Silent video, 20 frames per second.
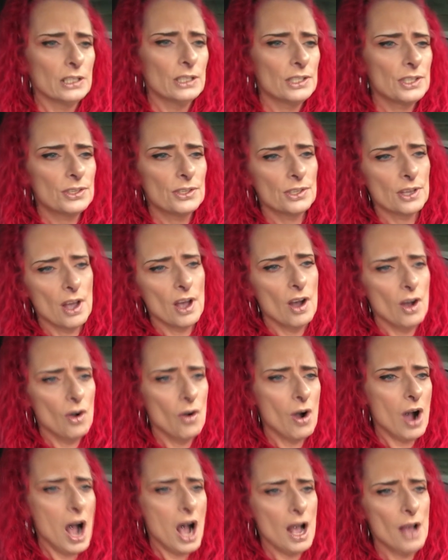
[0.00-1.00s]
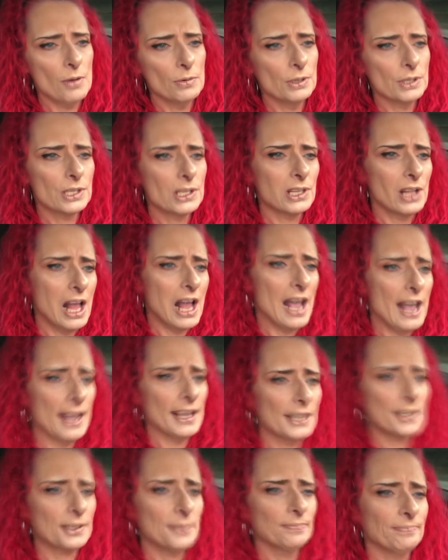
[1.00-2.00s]
So I was
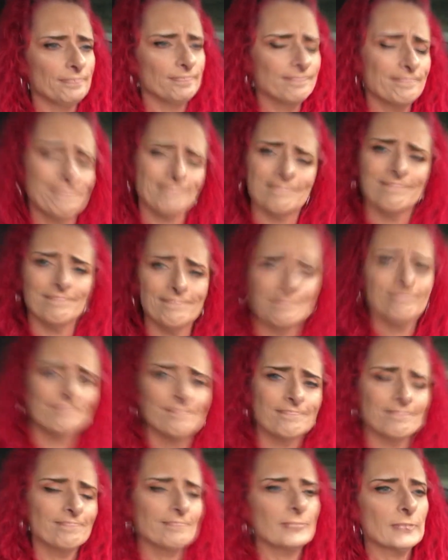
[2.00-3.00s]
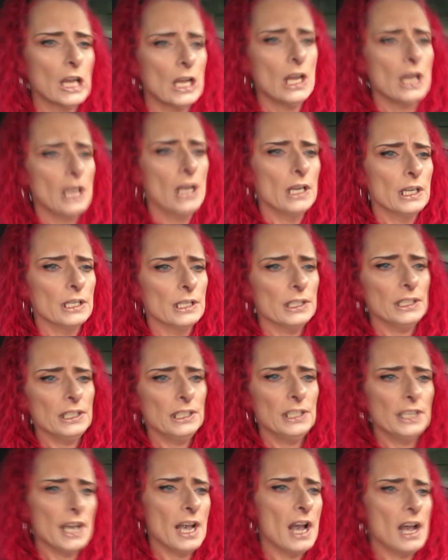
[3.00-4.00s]
like,
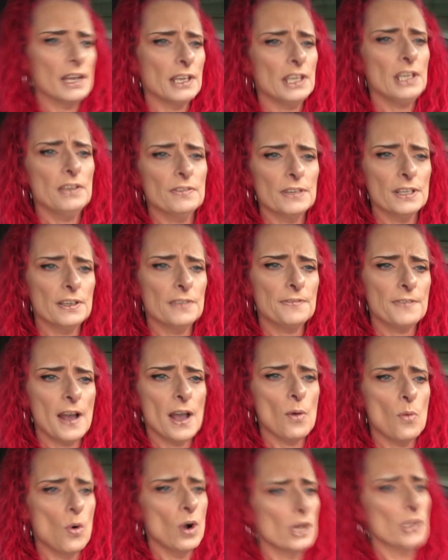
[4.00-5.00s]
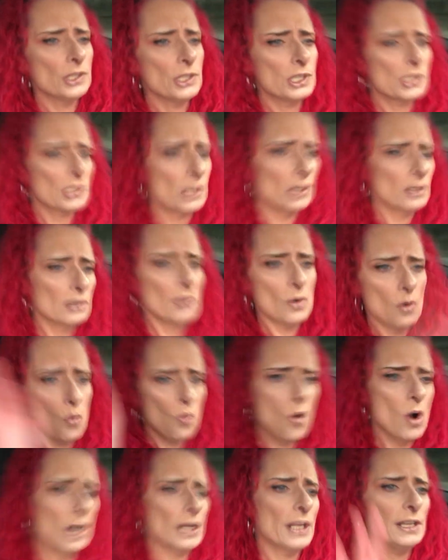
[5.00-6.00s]
hmm. yeah, even if I was
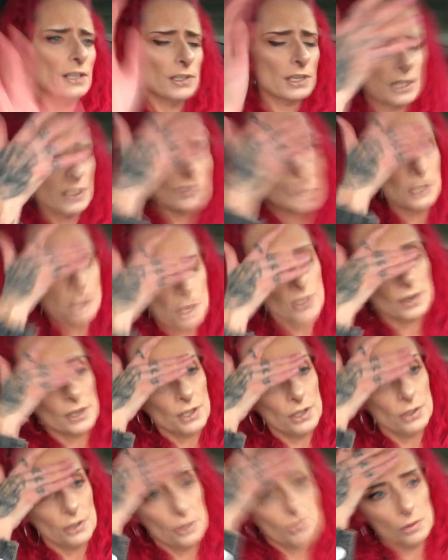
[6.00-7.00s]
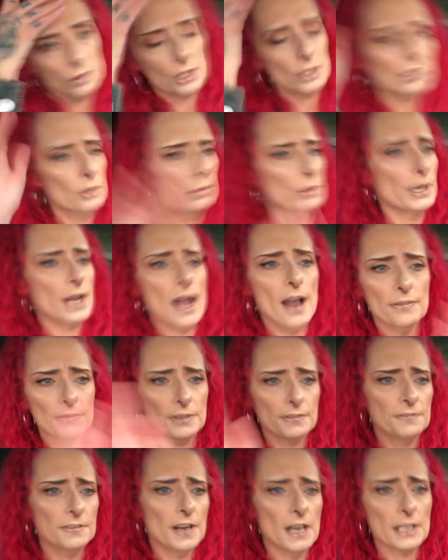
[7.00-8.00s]
wanting to consider you, you would have
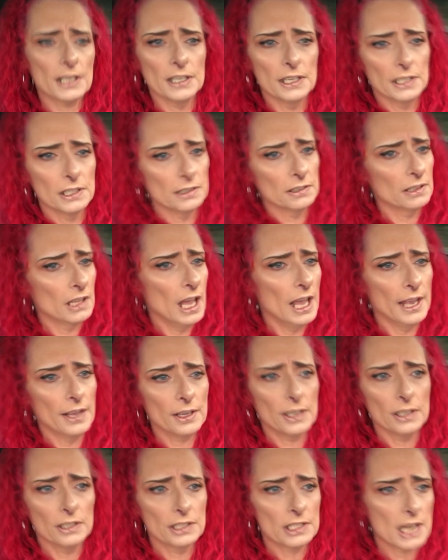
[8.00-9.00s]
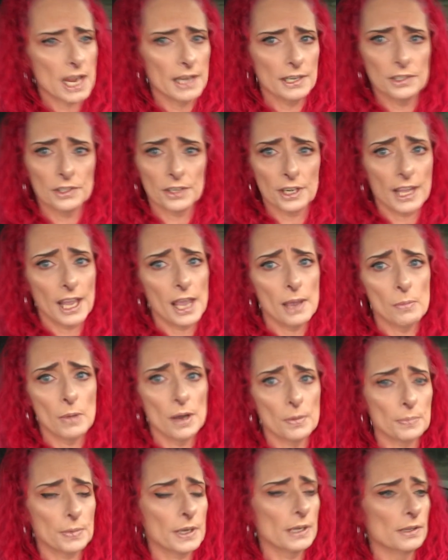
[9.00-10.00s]
to fucking like tighten your game
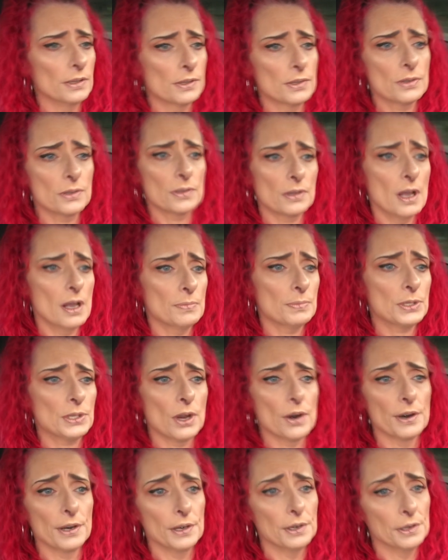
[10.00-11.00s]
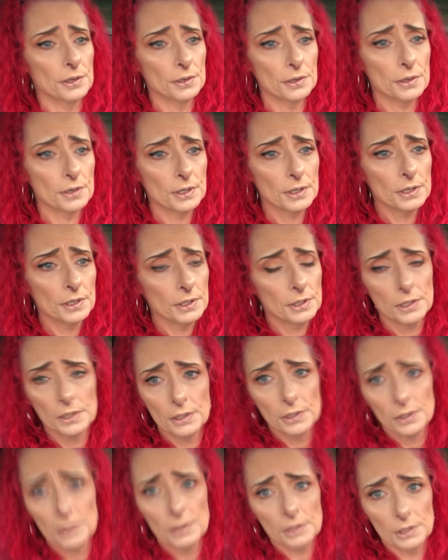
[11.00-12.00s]
up because I'm sorry, dude.
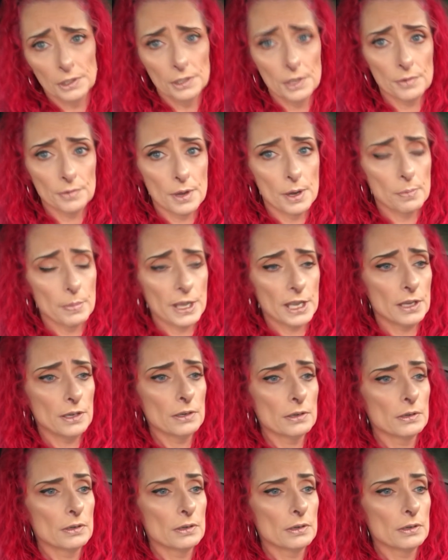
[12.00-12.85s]
You don't know me.